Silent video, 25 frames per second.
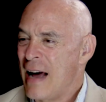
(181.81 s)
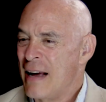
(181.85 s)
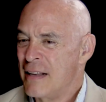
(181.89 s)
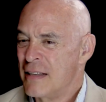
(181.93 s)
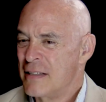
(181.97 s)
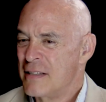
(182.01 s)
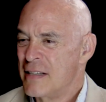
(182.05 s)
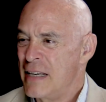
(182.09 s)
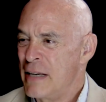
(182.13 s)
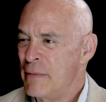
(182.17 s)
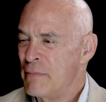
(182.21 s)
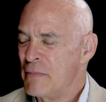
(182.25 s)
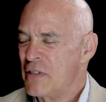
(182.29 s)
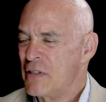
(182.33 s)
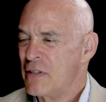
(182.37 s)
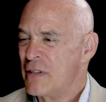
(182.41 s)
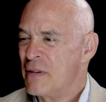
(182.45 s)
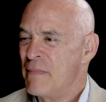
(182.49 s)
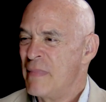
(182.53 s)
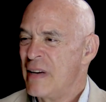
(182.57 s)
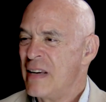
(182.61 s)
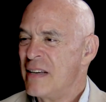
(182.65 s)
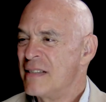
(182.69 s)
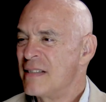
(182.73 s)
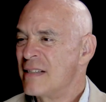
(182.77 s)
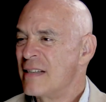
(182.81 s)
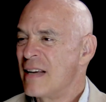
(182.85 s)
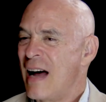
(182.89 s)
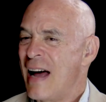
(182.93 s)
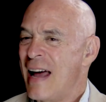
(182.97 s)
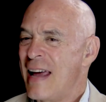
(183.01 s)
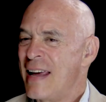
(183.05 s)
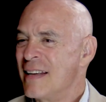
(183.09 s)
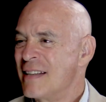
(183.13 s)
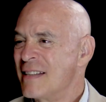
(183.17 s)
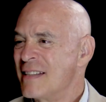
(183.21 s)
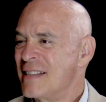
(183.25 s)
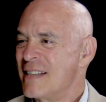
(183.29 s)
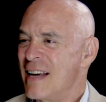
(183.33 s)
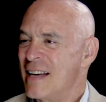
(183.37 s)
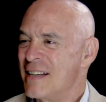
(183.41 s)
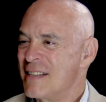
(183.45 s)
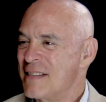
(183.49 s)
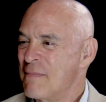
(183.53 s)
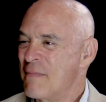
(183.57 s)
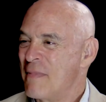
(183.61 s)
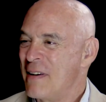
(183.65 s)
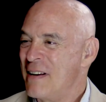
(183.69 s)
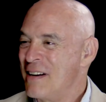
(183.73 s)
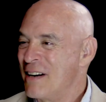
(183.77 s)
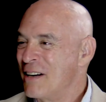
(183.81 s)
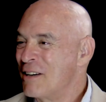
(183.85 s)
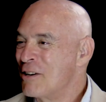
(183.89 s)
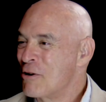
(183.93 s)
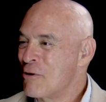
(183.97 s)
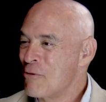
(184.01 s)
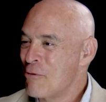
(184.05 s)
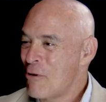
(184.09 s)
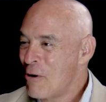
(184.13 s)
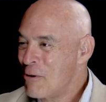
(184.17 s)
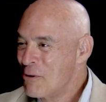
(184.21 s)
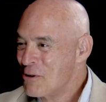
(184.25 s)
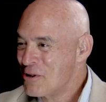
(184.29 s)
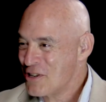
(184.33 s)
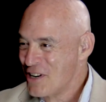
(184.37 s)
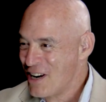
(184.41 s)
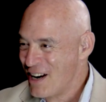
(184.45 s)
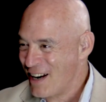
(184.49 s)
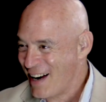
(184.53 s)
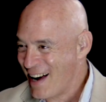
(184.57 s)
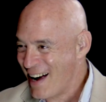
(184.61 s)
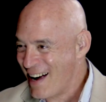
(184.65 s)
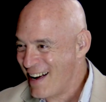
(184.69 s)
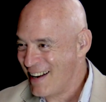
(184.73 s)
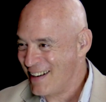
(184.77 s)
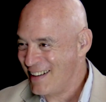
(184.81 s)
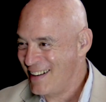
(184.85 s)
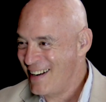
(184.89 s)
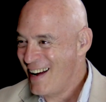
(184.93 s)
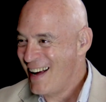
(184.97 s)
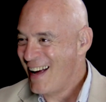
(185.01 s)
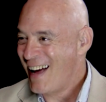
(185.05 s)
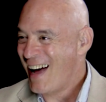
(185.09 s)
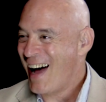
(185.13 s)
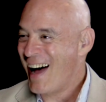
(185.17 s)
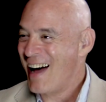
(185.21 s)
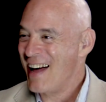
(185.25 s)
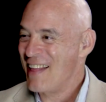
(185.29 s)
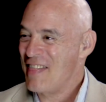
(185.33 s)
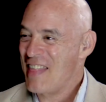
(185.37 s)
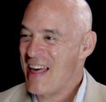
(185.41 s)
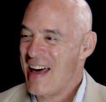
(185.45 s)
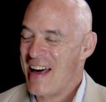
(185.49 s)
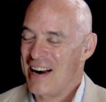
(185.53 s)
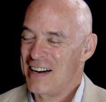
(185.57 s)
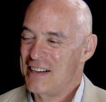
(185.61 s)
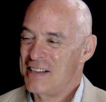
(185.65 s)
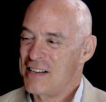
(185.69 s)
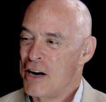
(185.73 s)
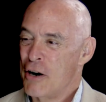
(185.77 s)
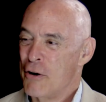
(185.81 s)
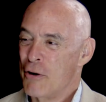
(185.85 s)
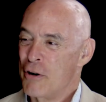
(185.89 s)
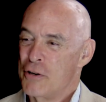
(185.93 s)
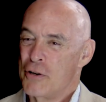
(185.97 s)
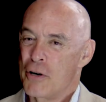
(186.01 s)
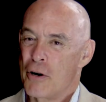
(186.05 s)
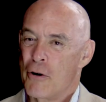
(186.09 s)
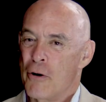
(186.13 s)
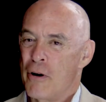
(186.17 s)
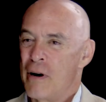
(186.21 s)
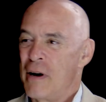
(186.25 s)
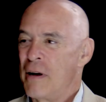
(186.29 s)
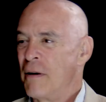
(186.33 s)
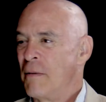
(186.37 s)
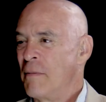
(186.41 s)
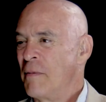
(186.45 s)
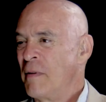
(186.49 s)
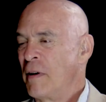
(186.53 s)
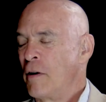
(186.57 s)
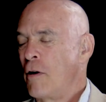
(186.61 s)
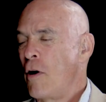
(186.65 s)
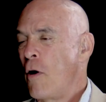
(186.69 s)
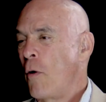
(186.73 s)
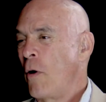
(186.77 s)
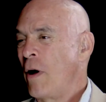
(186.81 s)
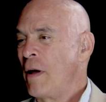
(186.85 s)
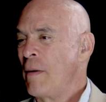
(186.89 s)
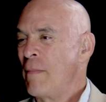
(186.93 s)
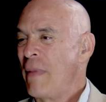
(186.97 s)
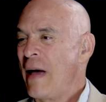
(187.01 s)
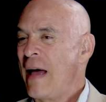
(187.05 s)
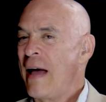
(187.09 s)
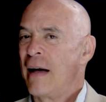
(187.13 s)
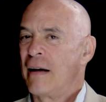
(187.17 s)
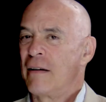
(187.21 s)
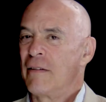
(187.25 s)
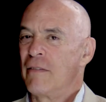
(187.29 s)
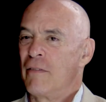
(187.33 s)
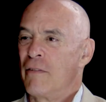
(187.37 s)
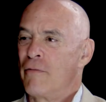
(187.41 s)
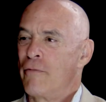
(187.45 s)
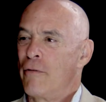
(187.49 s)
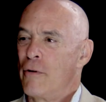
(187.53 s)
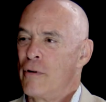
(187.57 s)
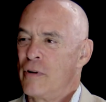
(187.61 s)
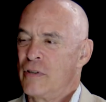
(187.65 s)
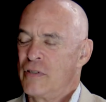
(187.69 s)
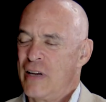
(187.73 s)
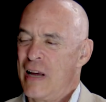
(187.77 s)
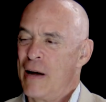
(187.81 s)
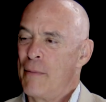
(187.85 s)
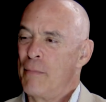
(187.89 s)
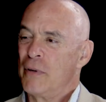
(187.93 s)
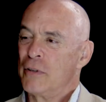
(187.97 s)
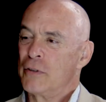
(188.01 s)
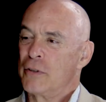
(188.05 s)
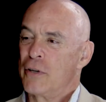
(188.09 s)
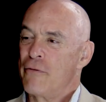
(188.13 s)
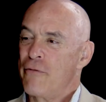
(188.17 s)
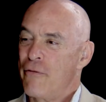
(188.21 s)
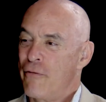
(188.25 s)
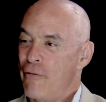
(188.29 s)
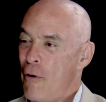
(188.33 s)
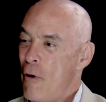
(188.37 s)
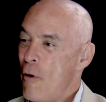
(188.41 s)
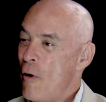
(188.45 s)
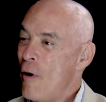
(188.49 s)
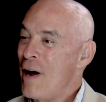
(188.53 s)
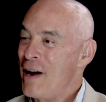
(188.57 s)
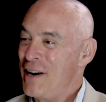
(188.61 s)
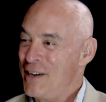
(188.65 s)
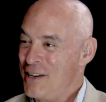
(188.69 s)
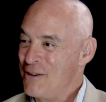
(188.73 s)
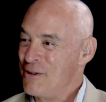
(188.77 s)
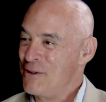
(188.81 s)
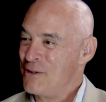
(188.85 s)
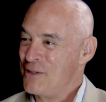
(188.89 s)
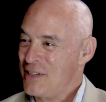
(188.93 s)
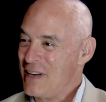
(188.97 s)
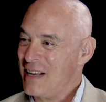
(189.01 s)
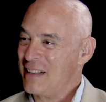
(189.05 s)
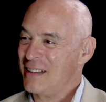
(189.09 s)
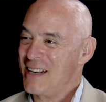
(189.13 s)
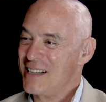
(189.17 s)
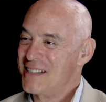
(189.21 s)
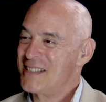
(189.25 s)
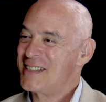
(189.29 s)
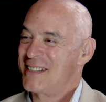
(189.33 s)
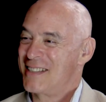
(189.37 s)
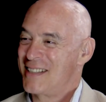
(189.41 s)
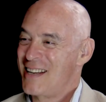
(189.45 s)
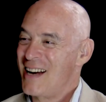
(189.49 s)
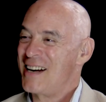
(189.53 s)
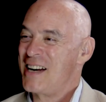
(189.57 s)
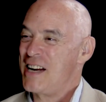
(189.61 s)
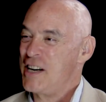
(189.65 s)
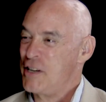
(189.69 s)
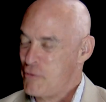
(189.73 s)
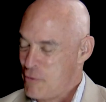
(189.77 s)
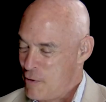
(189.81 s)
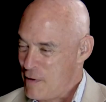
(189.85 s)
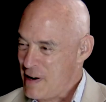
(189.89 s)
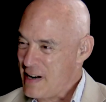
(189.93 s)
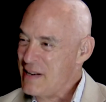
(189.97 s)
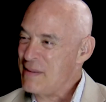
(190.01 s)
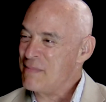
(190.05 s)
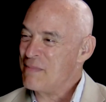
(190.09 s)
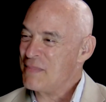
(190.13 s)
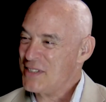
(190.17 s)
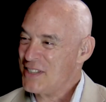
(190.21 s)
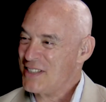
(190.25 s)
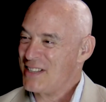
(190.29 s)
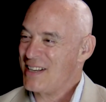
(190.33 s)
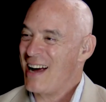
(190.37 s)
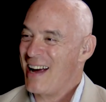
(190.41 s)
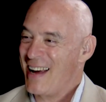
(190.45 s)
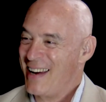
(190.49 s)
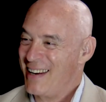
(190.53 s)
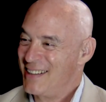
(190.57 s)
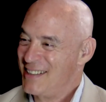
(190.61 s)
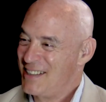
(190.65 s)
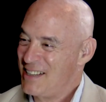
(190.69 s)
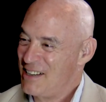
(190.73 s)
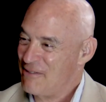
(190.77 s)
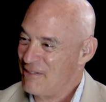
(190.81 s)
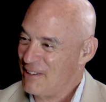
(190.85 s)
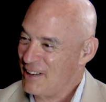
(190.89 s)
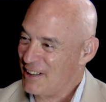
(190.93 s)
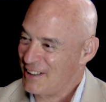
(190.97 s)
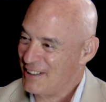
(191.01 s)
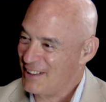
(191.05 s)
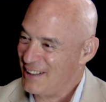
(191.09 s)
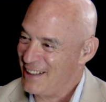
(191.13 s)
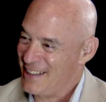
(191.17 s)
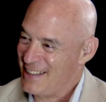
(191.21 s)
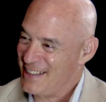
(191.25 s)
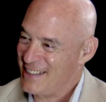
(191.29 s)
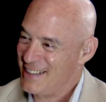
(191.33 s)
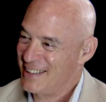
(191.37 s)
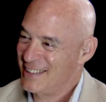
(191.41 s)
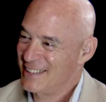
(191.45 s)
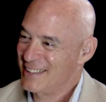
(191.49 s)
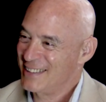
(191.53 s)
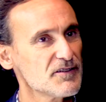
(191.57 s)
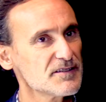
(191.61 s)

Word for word: it seems to me, science has been encroaching on that territory. I mean, going back, for example, to Freud, who said, let's study dreams scientifically. Yes.